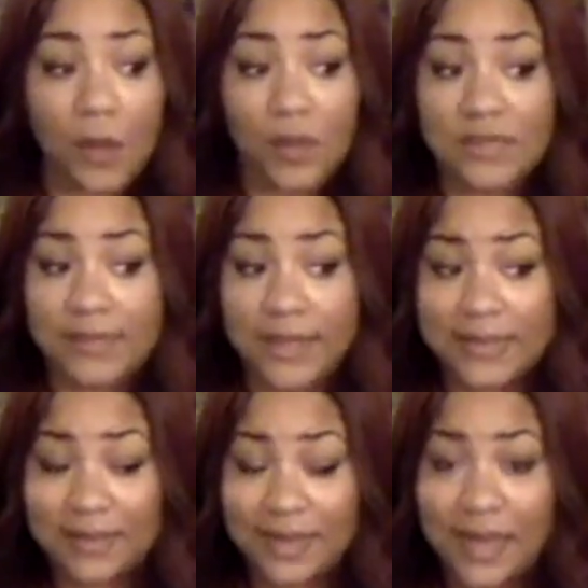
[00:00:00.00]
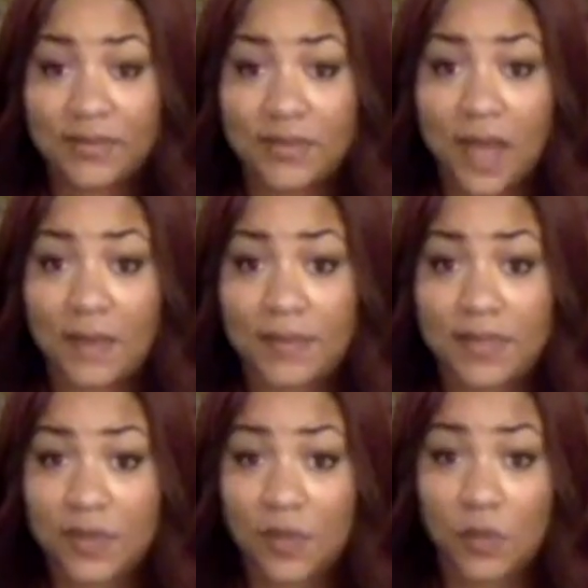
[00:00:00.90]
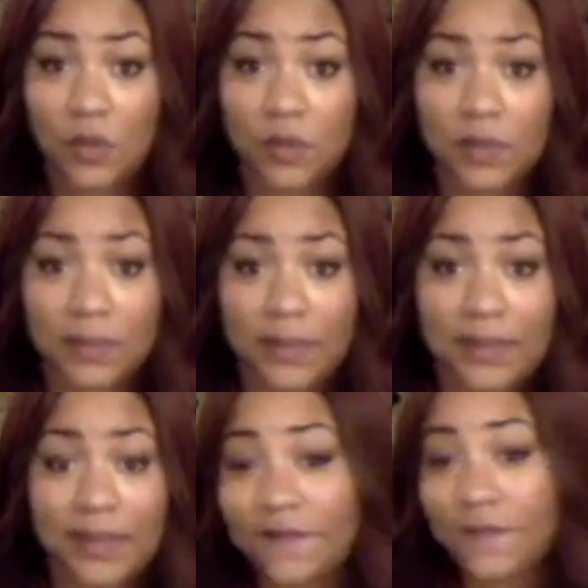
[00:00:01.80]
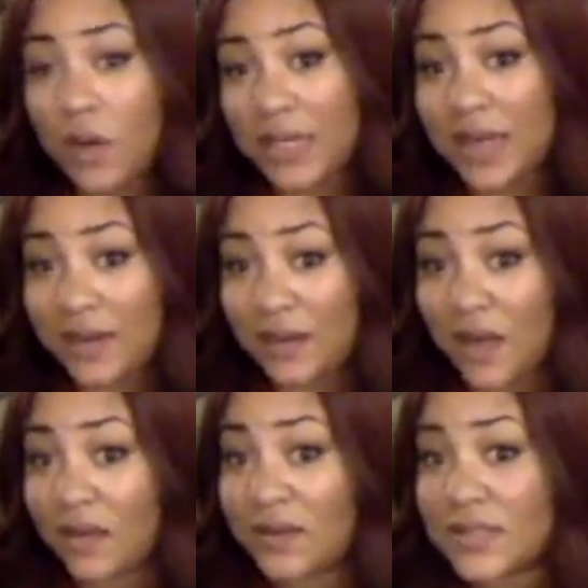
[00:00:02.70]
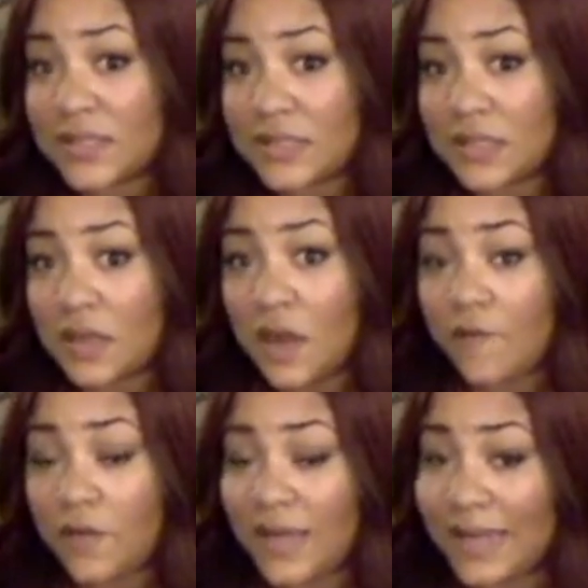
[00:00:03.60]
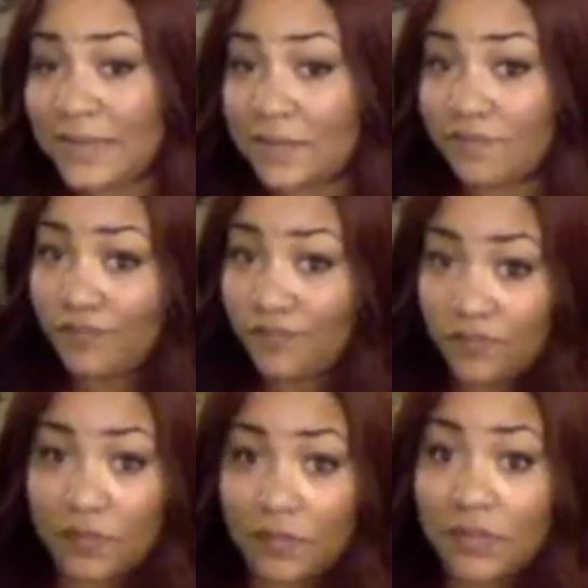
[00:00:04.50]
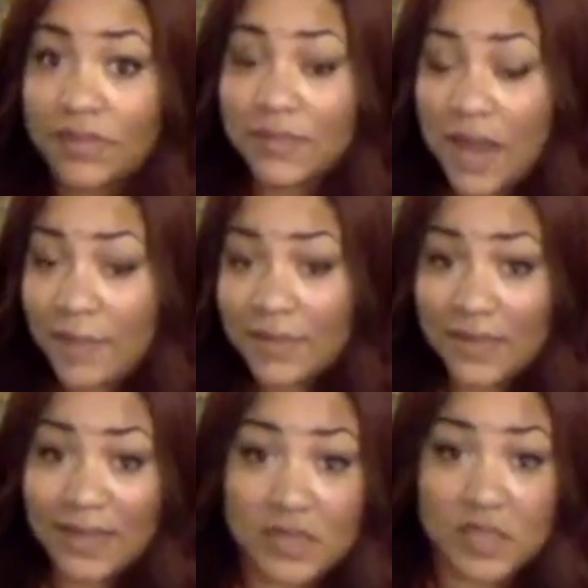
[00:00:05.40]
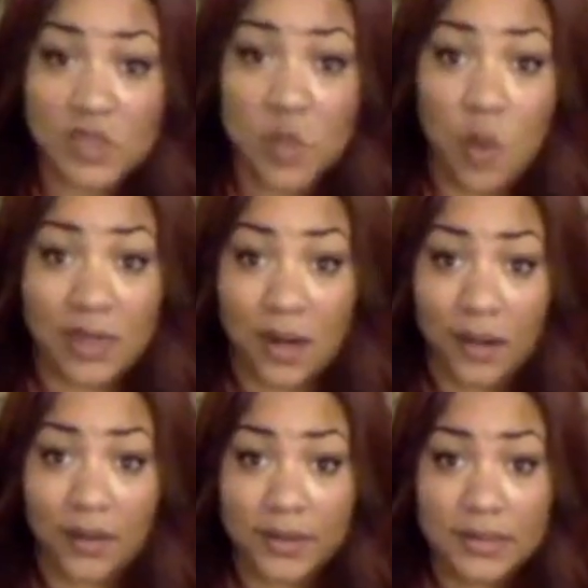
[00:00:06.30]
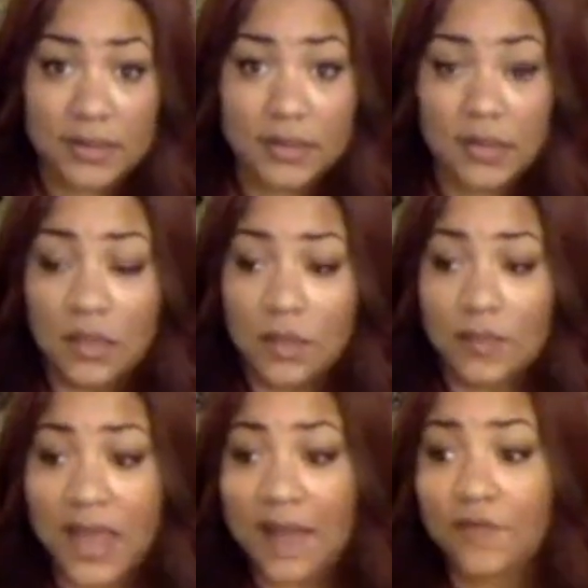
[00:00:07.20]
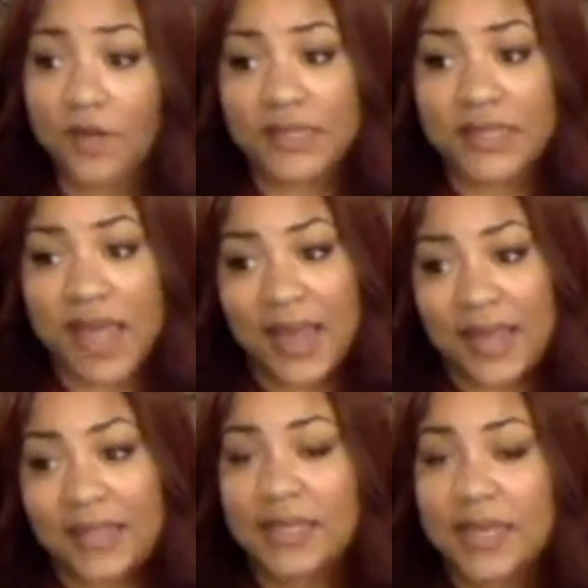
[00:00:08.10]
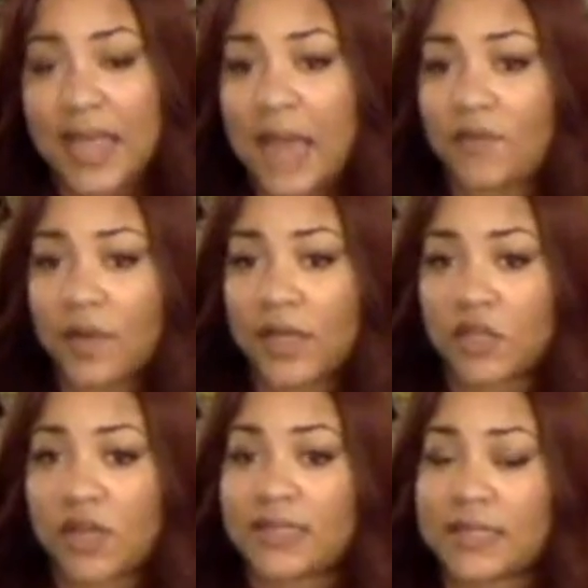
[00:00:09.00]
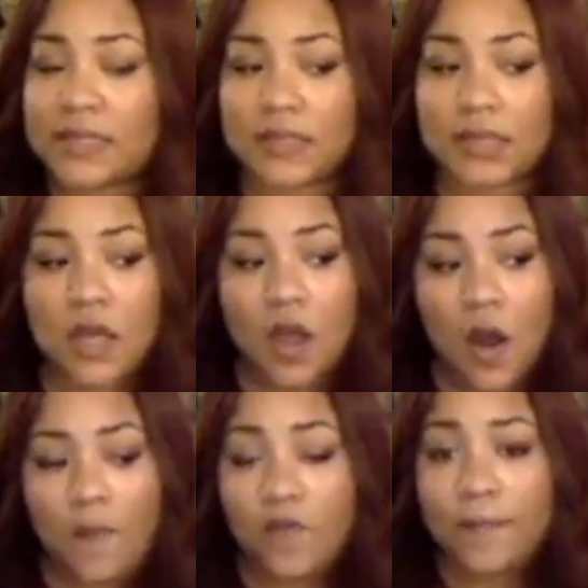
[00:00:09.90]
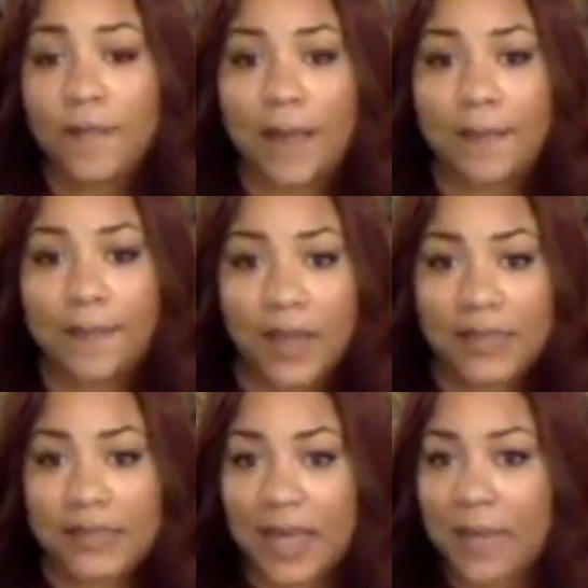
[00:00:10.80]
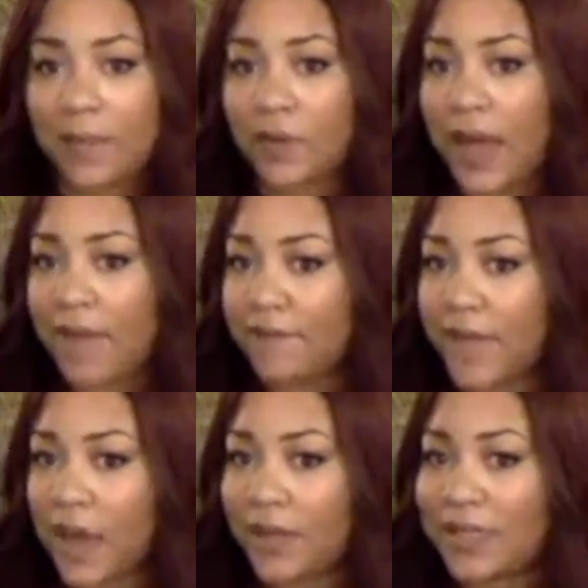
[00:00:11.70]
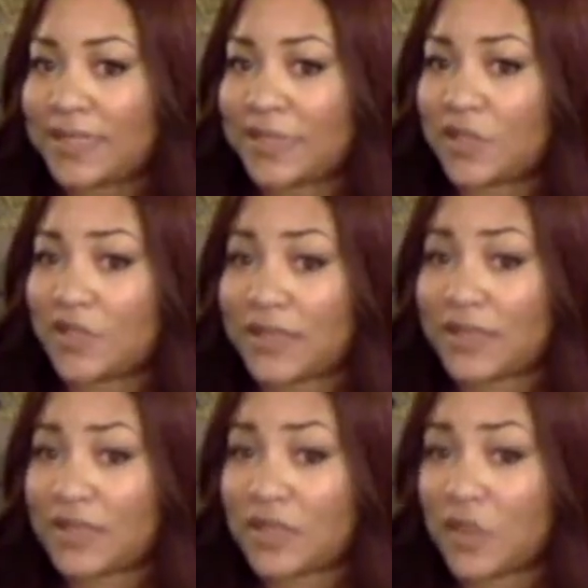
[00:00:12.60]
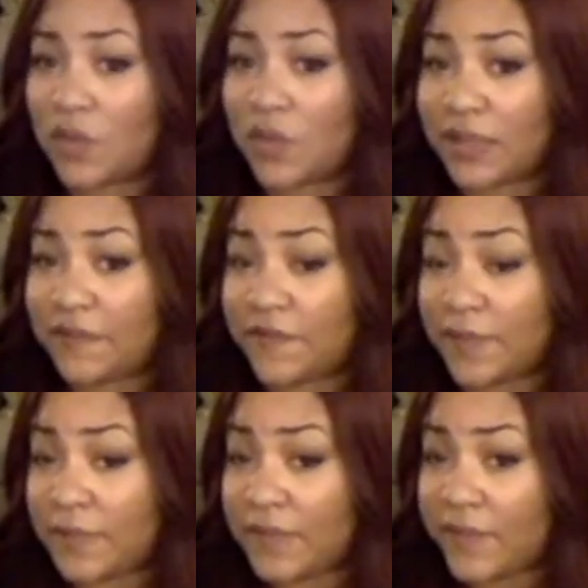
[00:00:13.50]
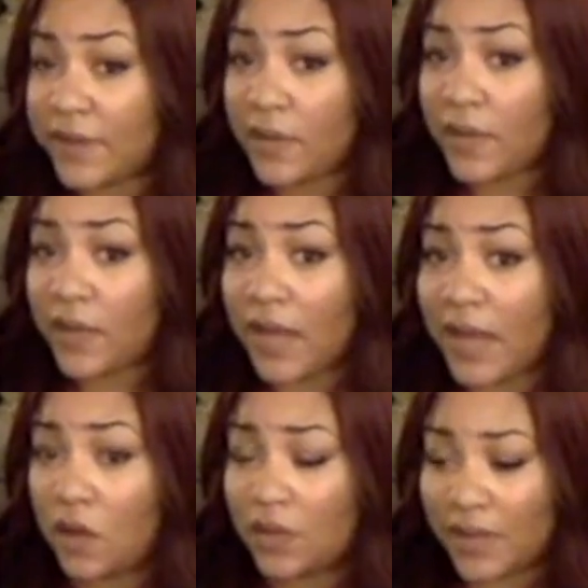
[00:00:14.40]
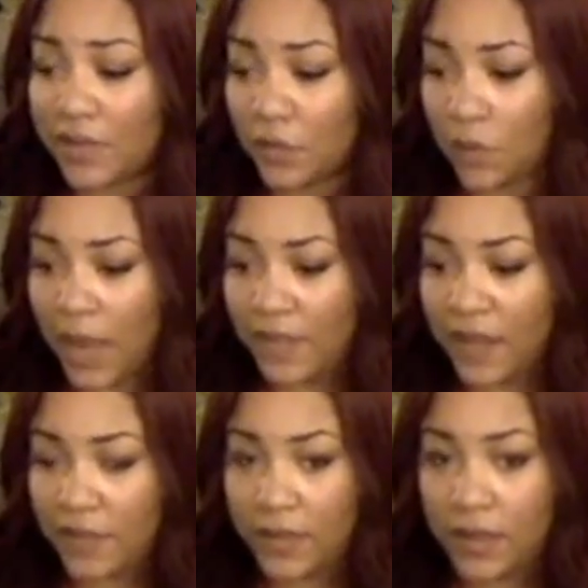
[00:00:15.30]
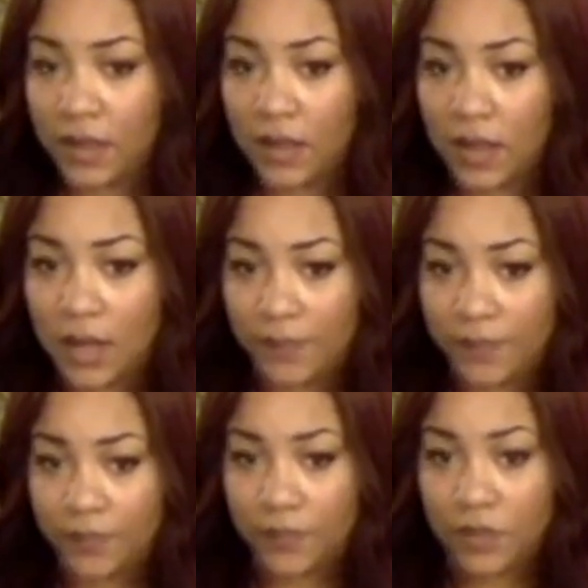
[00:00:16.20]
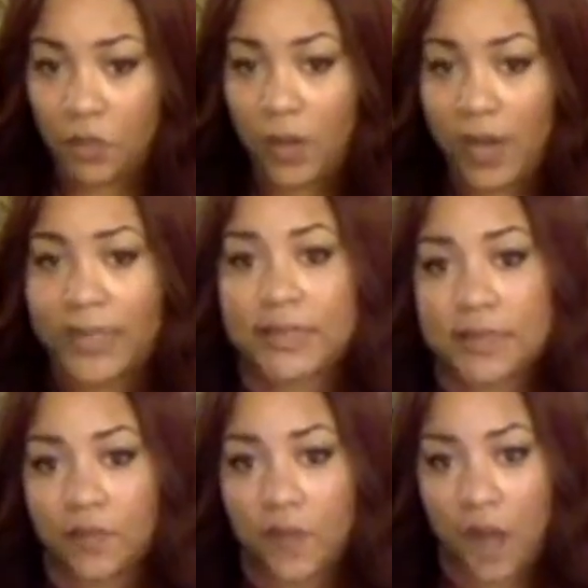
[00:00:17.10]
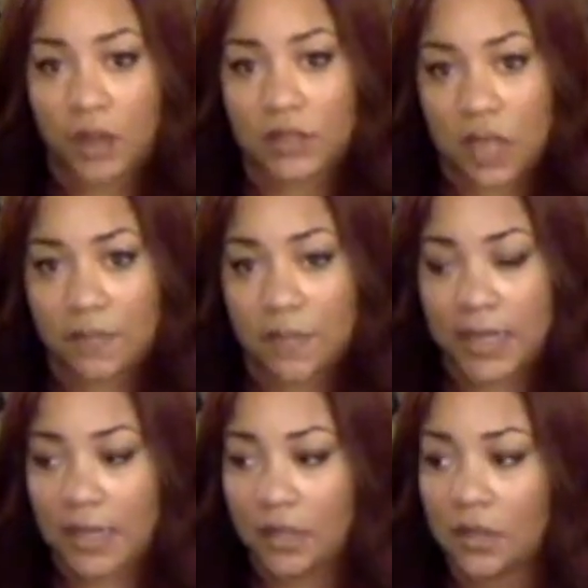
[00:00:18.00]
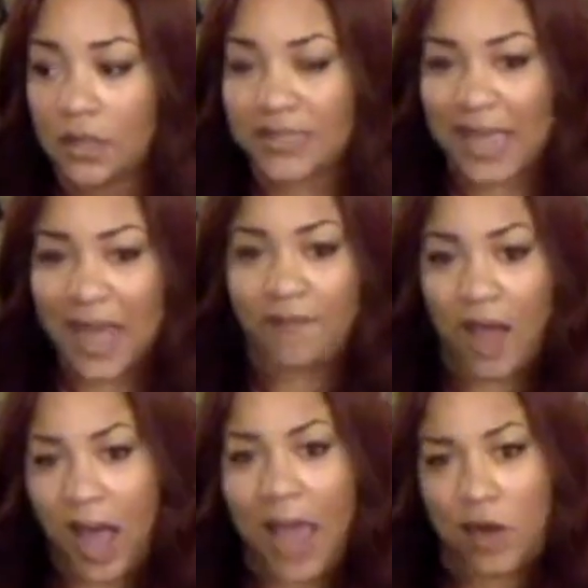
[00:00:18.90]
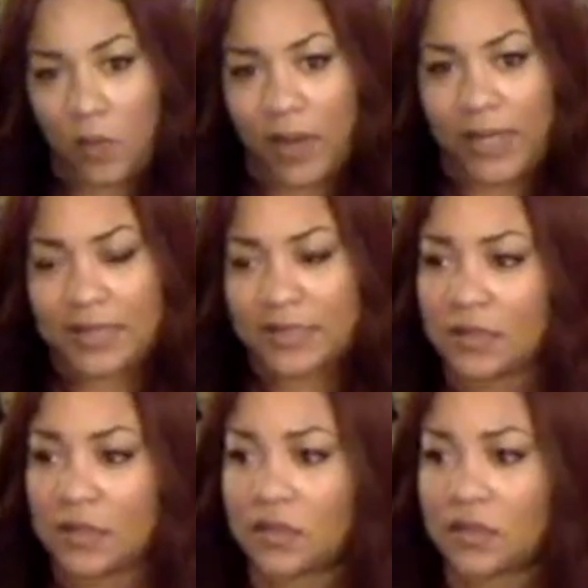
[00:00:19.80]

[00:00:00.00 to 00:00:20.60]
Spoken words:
which means that they have tops that would normally be like $49 for like sometimes less than $20. They have great jackets, they have great dresses. For my body type, what I've found is their dresses don't really fit me very well. I don't like the way that the waist falls on me because I have a higher waist.